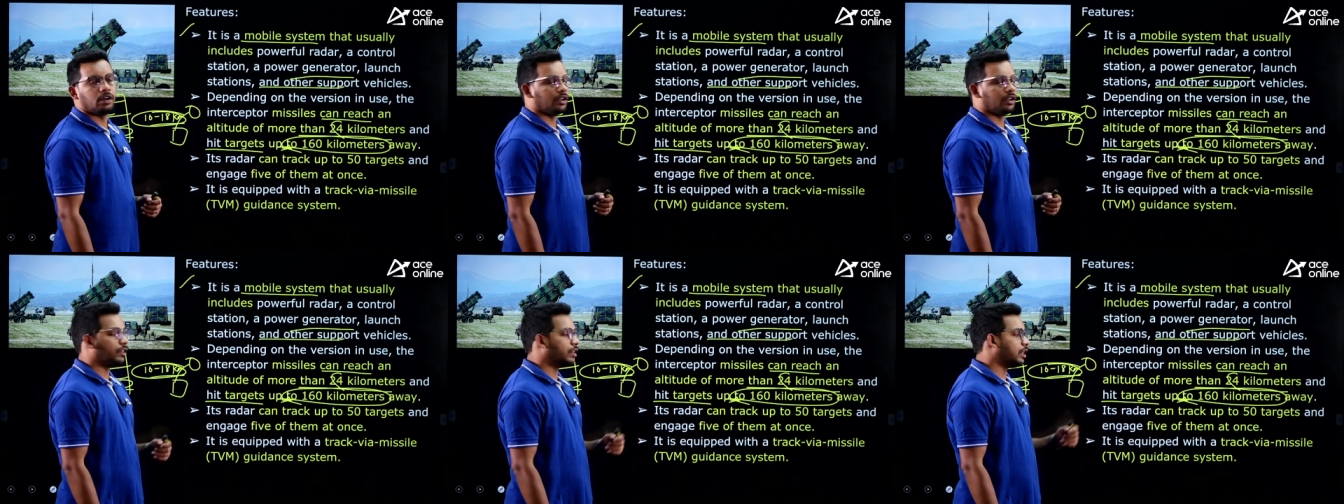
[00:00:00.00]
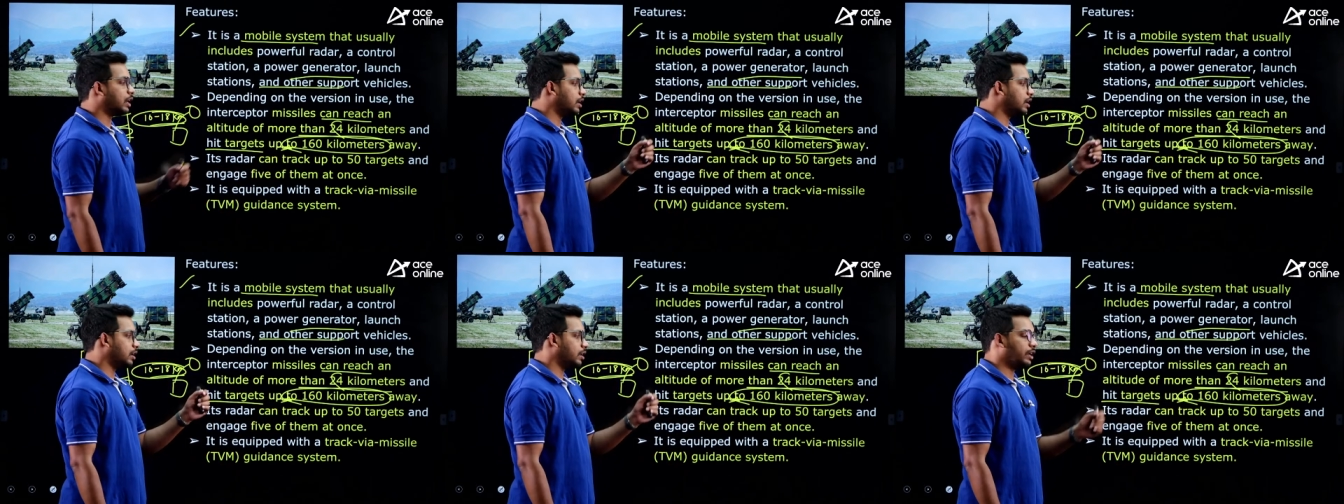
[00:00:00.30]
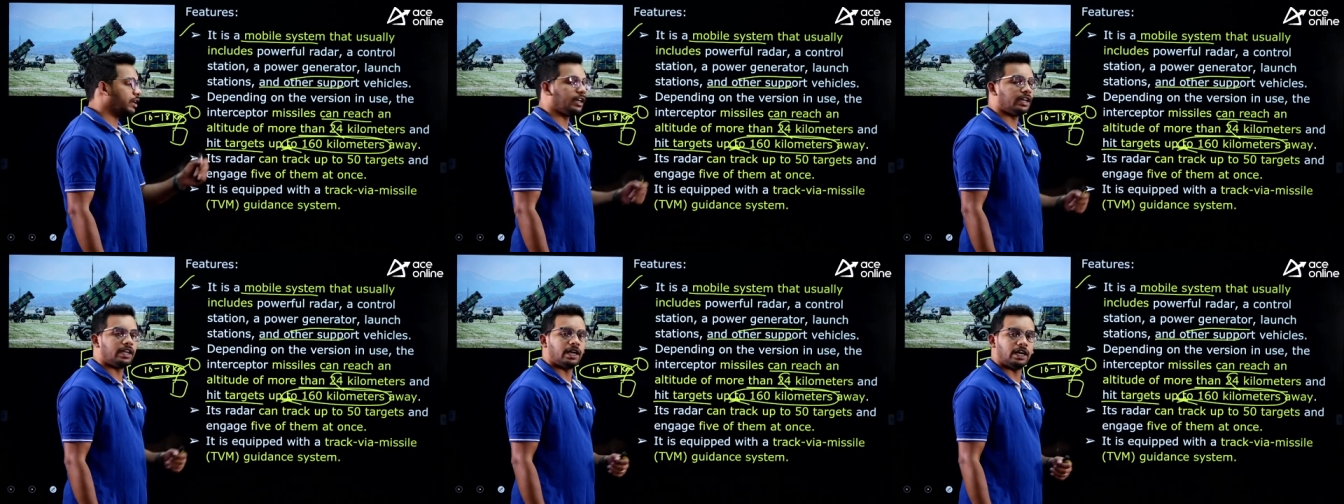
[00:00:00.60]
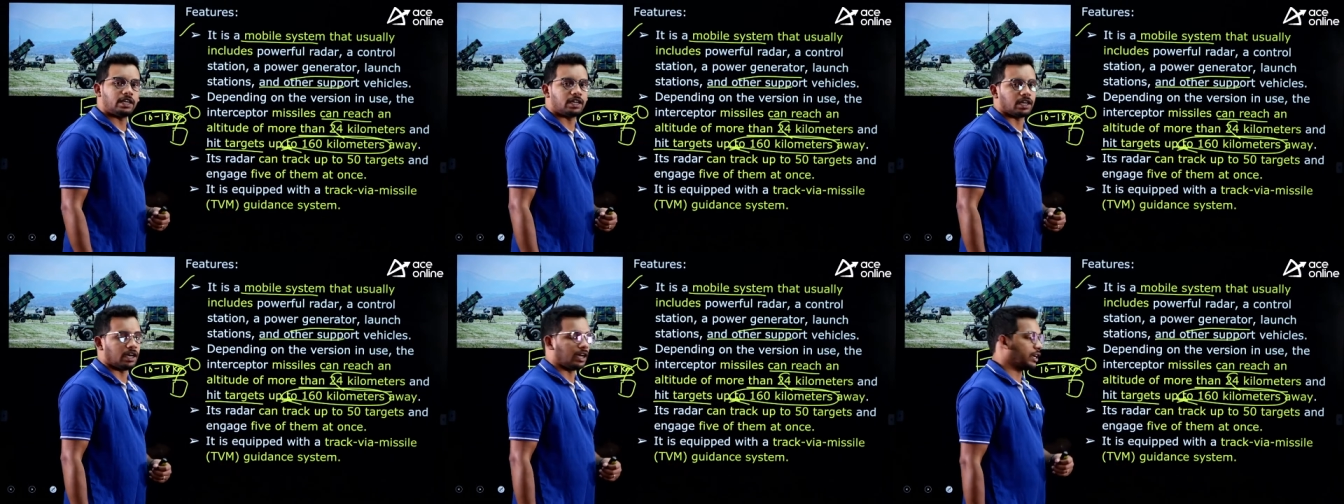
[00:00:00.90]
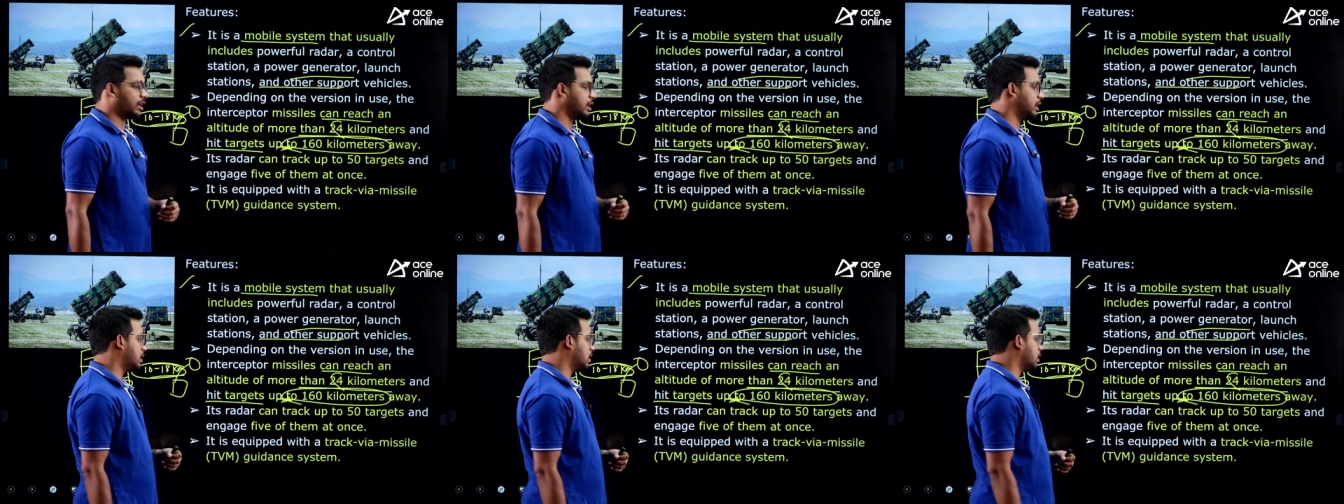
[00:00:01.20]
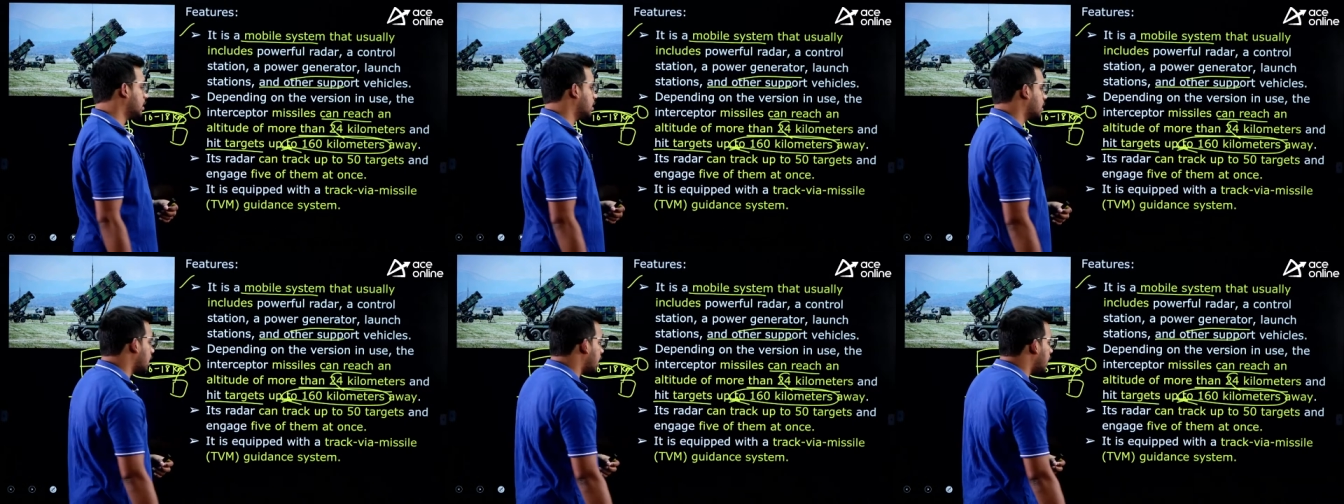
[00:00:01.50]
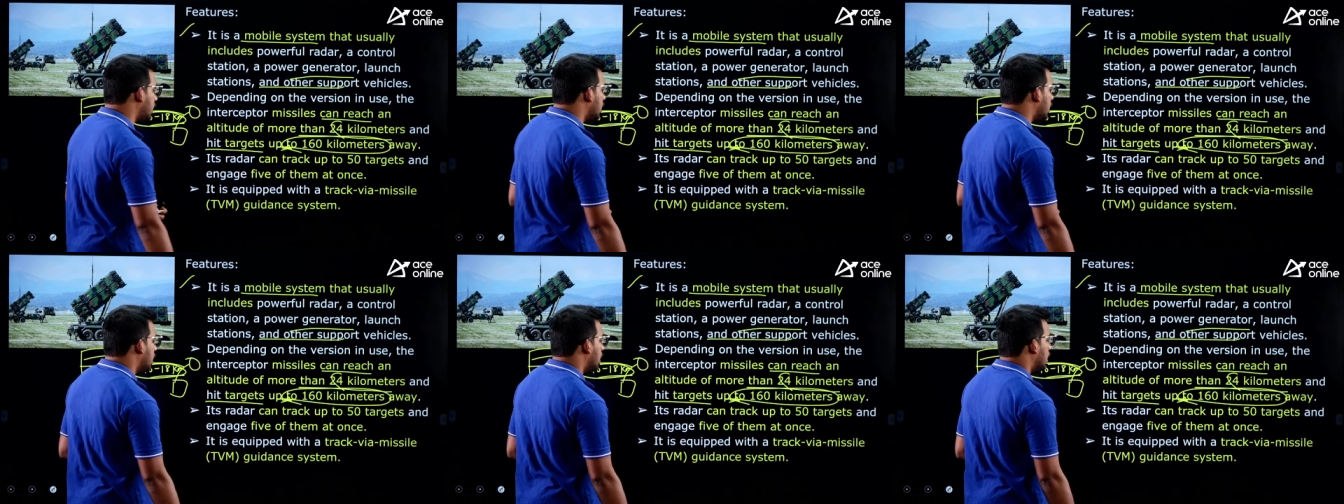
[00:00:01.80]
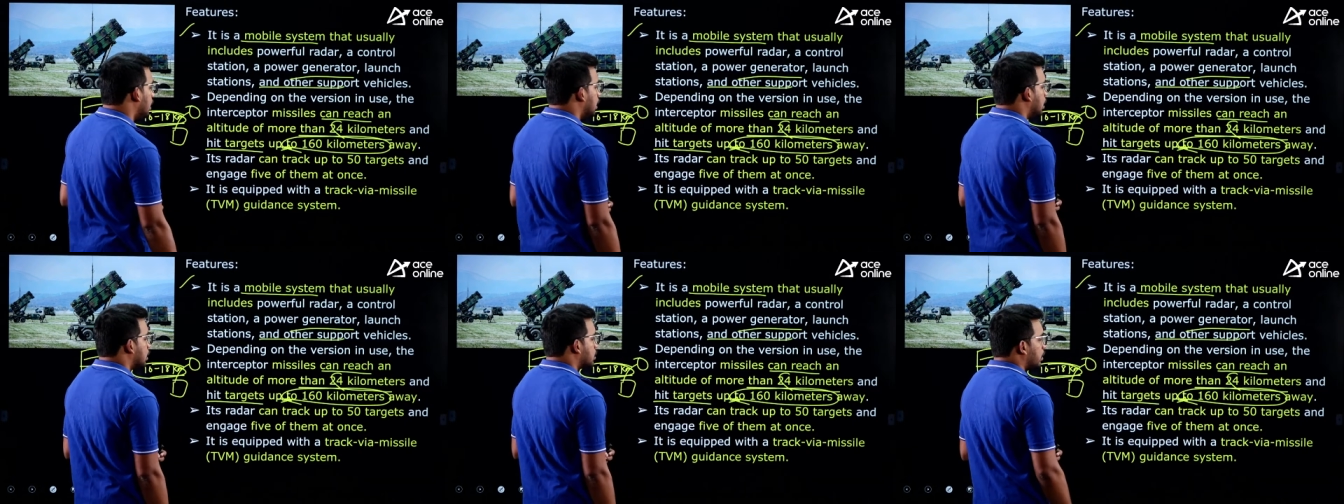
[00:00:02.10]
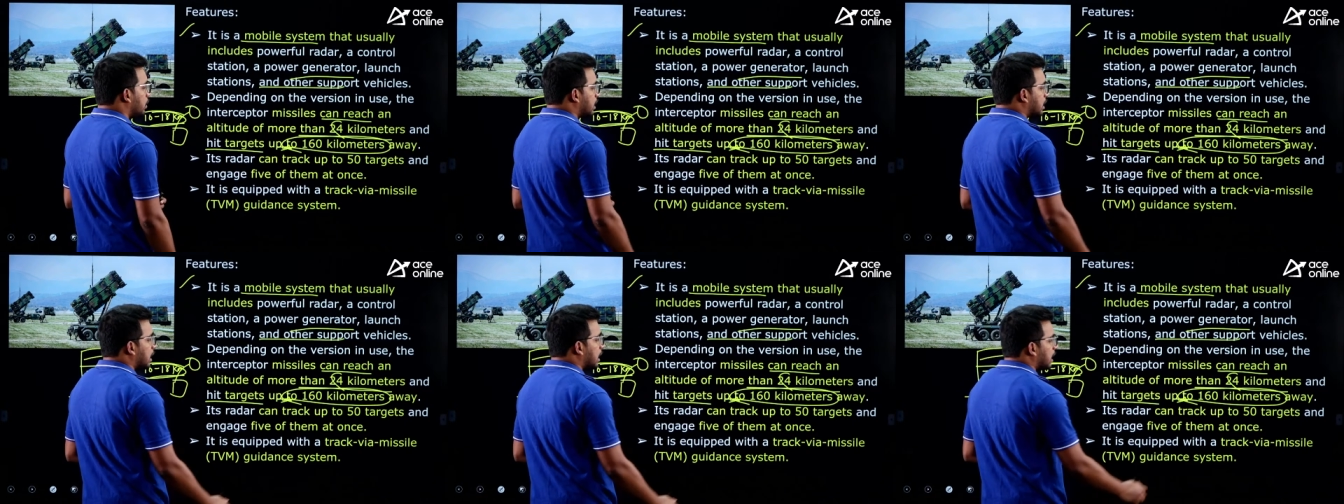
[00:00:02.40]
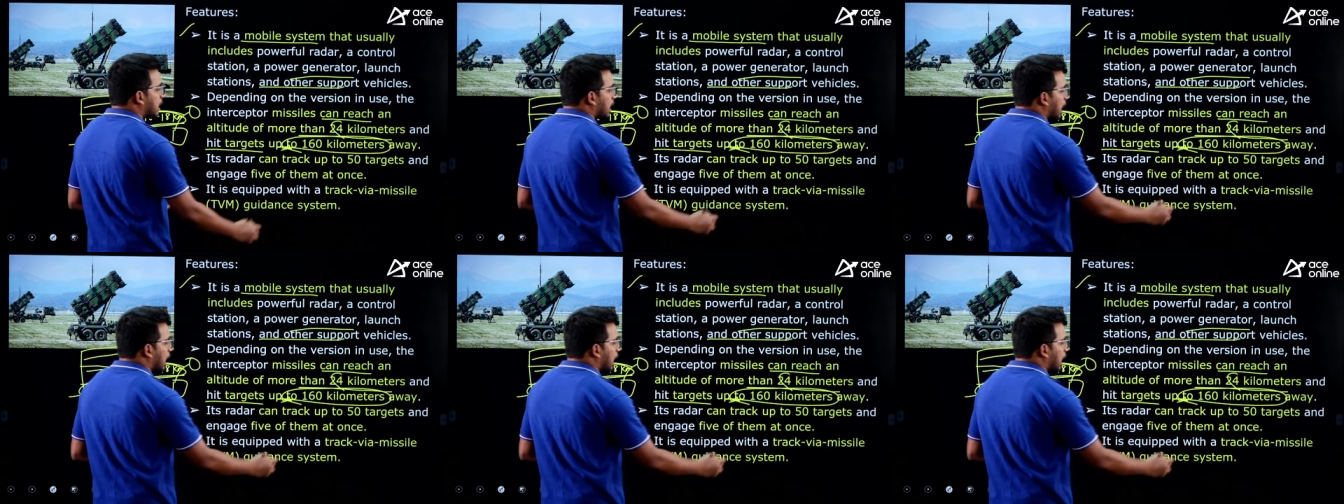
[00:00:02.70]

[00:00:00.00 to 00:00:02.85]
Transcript: that it can target right. So it can